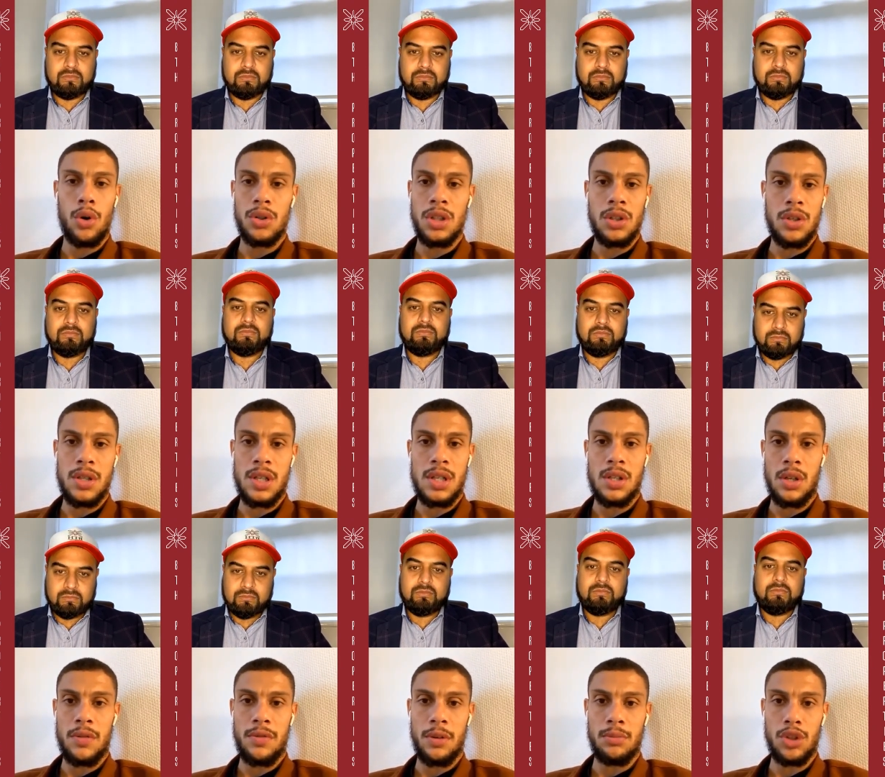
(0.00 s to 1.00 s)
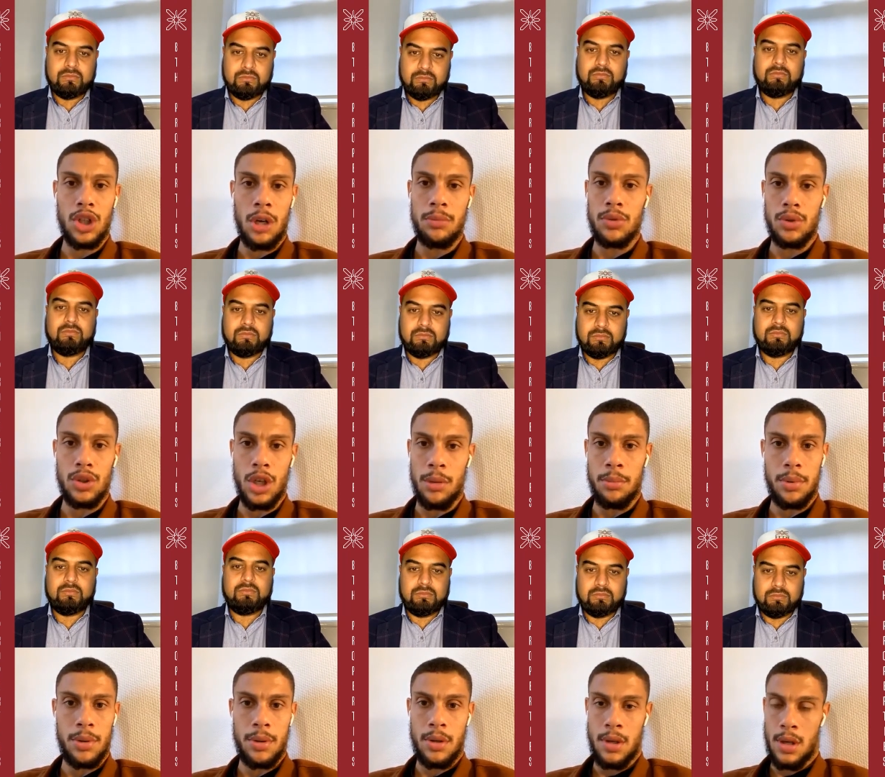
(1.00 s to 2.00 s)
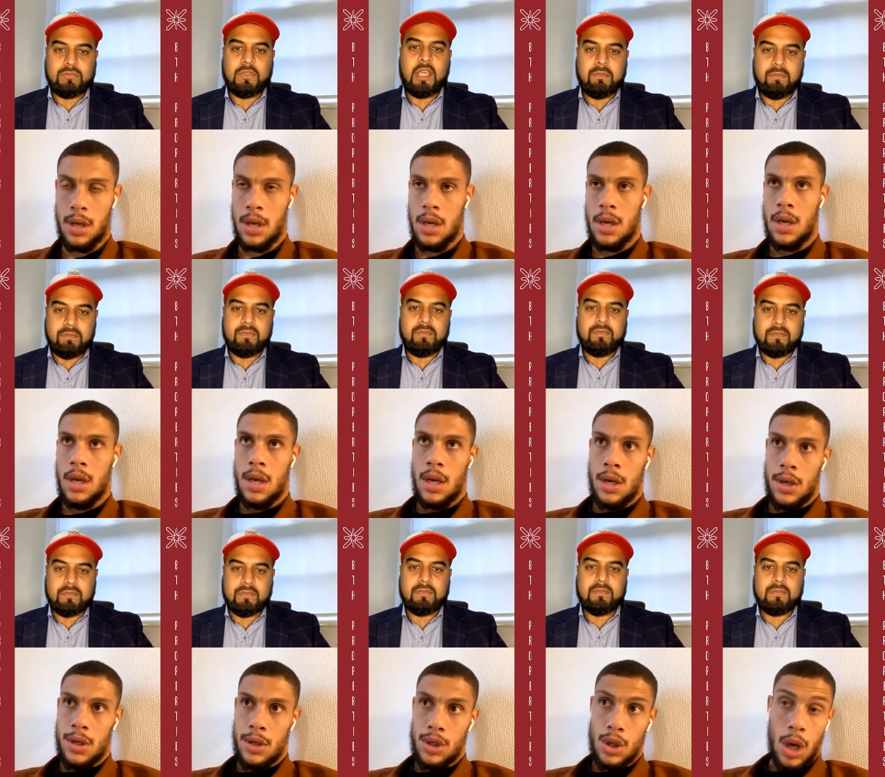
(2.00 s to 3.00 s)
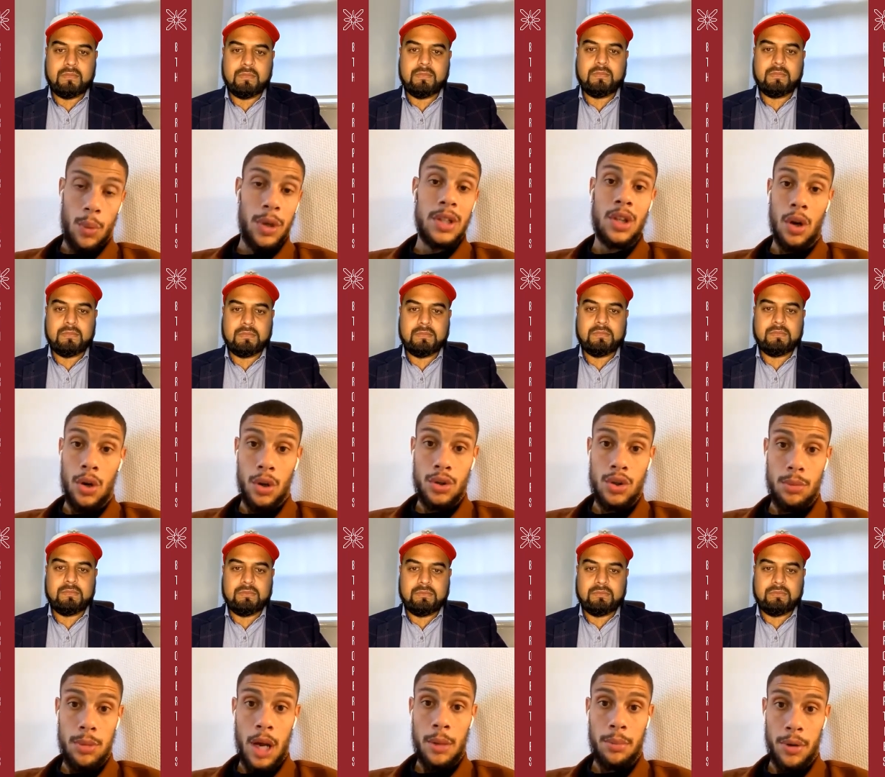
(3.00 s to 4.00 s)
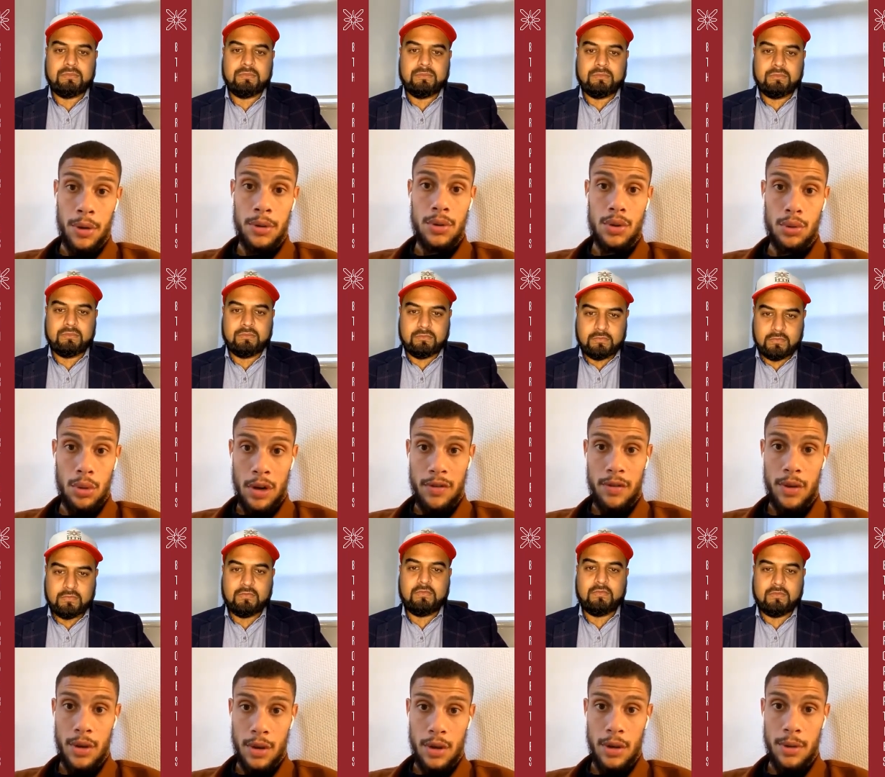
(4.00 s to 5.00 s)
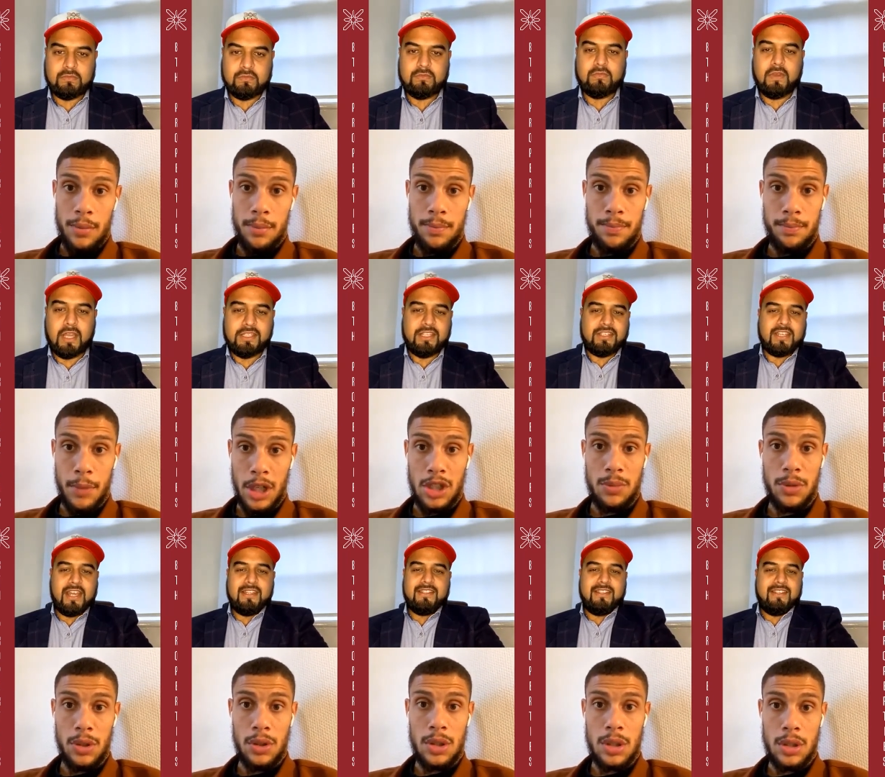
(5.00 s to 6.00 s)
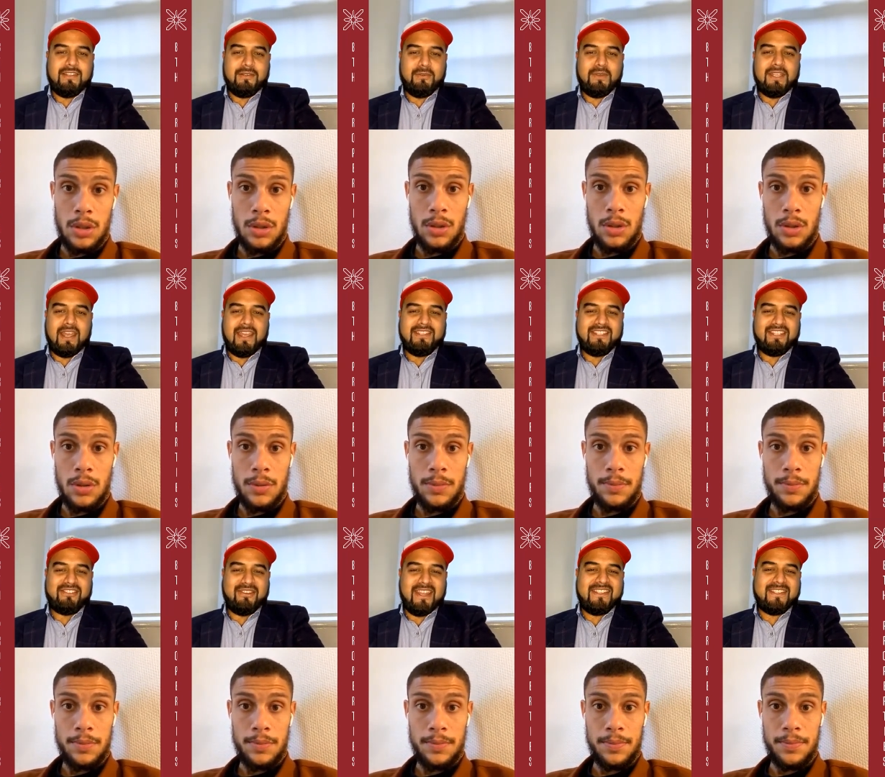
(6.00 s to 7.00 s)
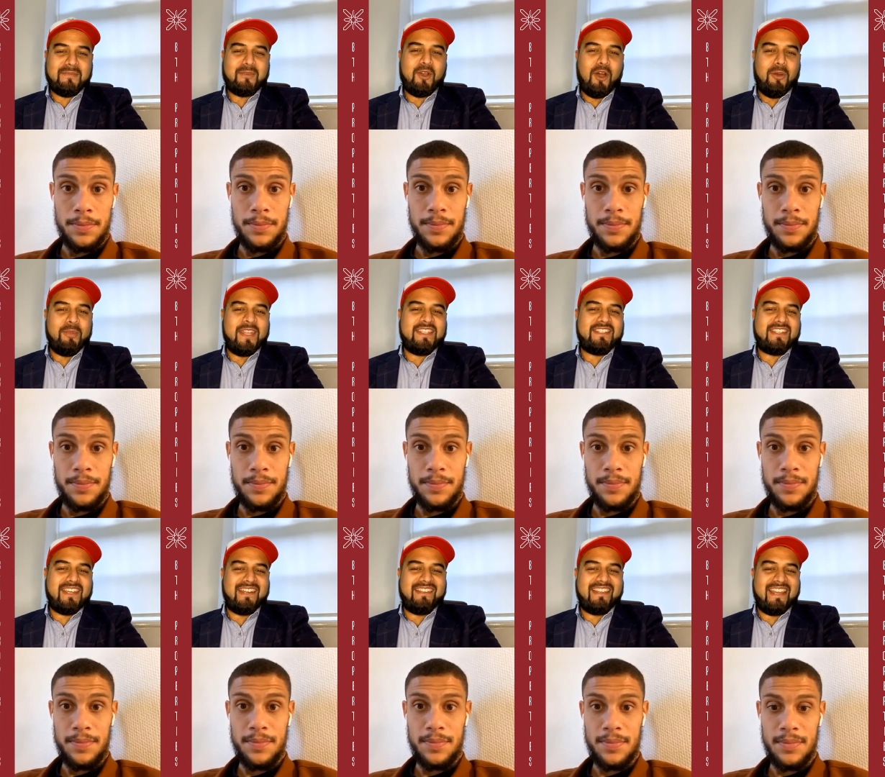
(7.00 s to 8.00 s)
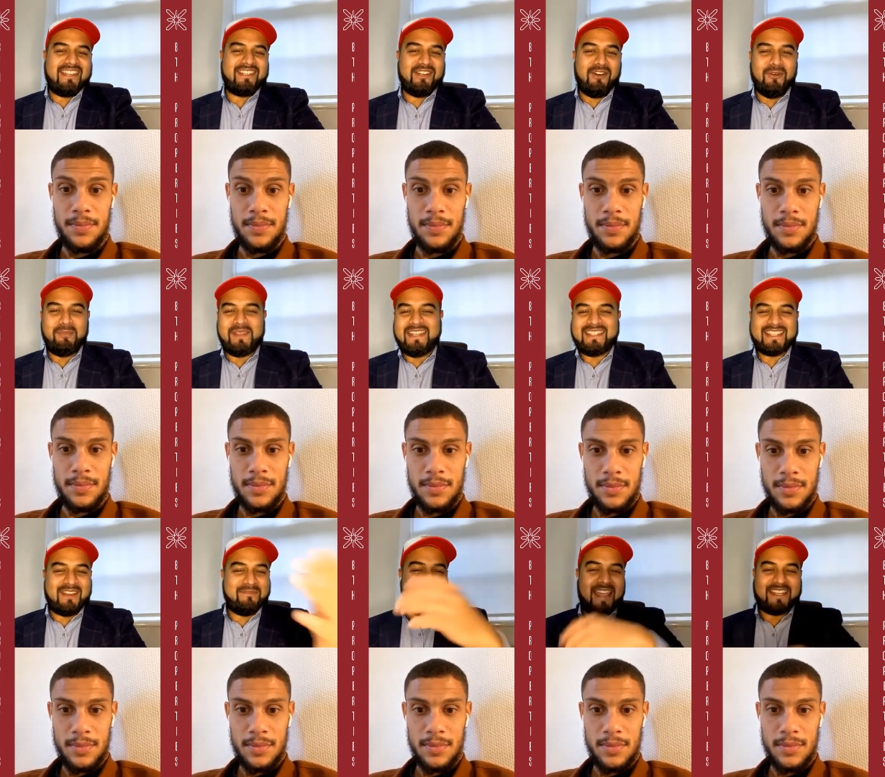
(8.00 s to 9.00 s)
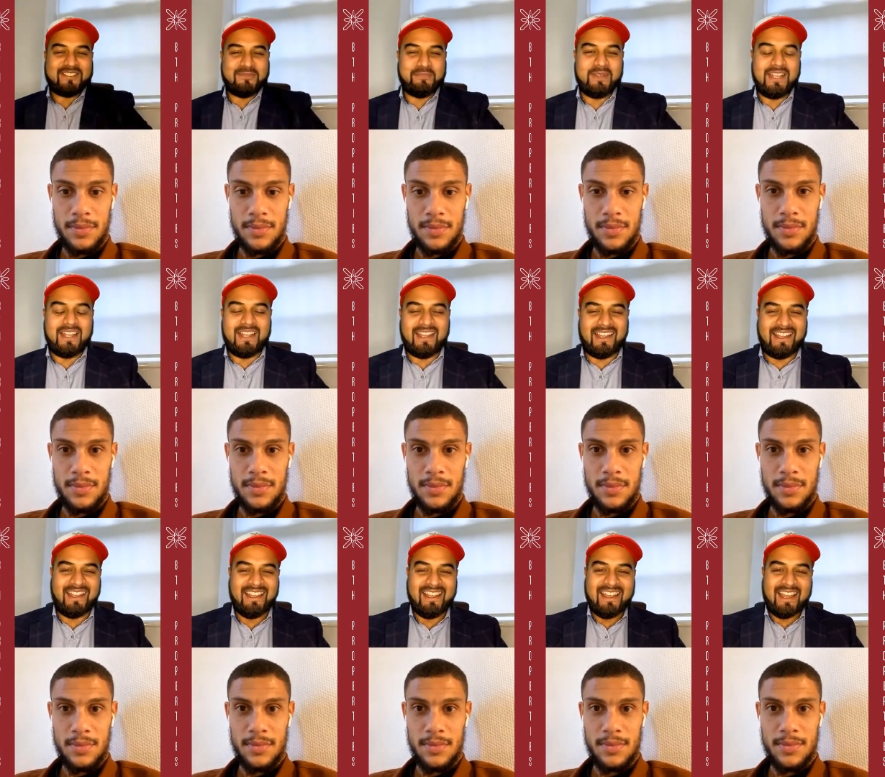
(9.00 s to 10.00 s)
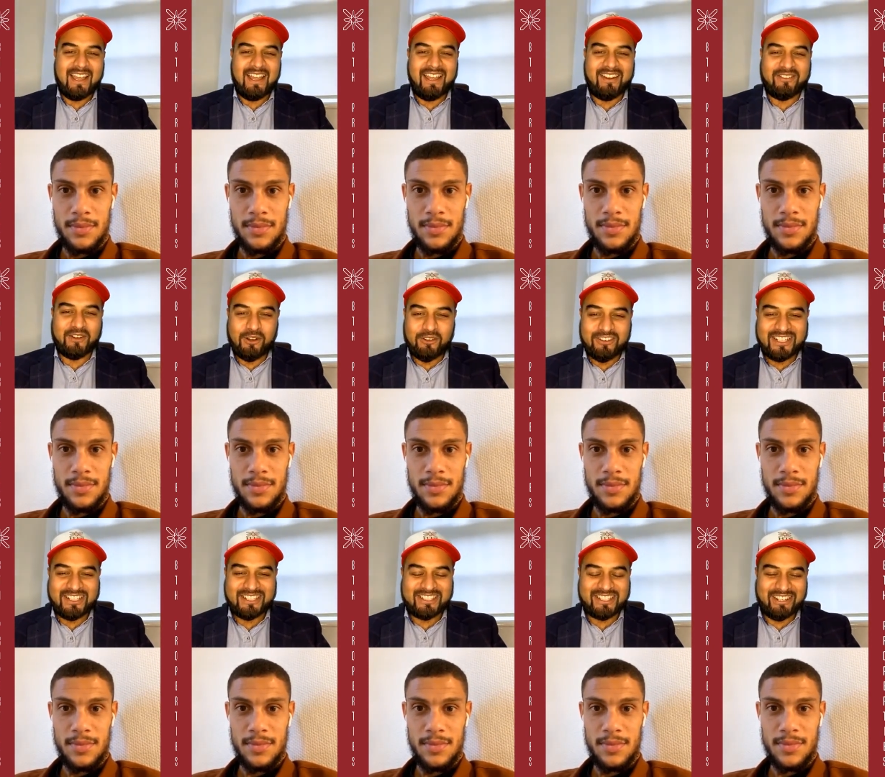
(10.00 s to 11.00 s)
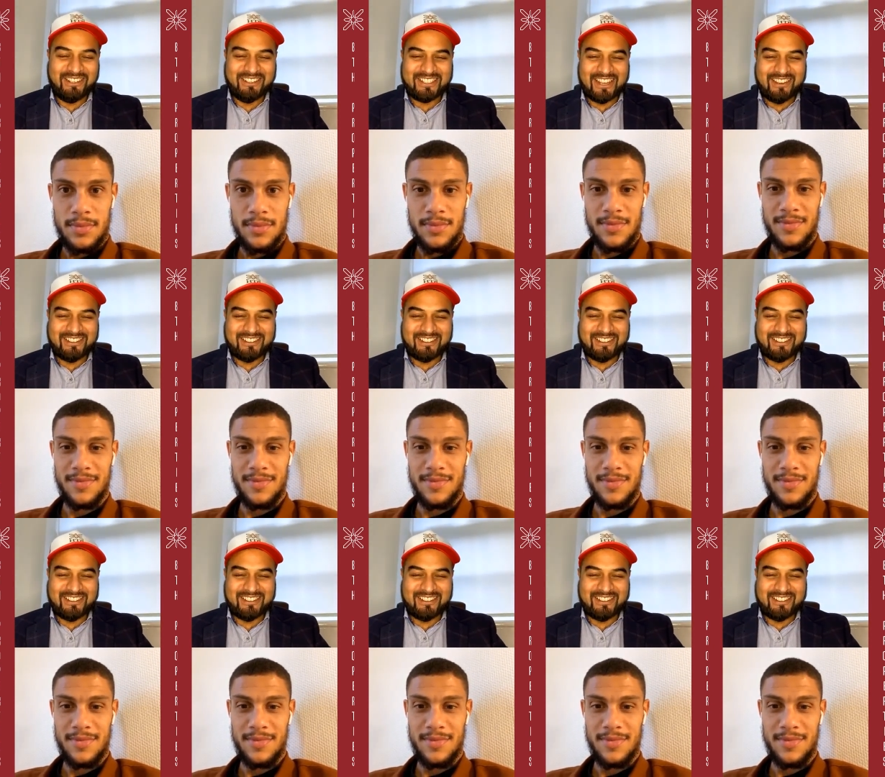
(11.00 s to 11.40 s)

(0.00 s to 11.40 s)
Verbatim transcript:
Speaker 1: in the season from champ to champ. Yep. So I went on loan to Blackburn to have. Uh, well, I just league. had
Speaker 2: the, uh, we I just read some comments here that oh please come back to. Uh, uh, Rovers, you know. So I was